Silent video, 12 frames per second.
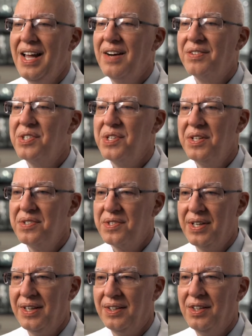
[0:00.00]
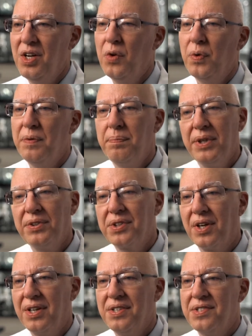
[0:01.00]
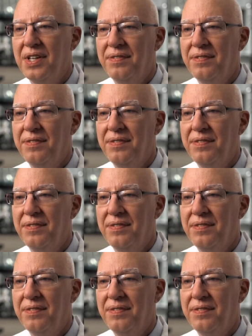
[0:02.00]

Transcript: Ever since then, we've built on his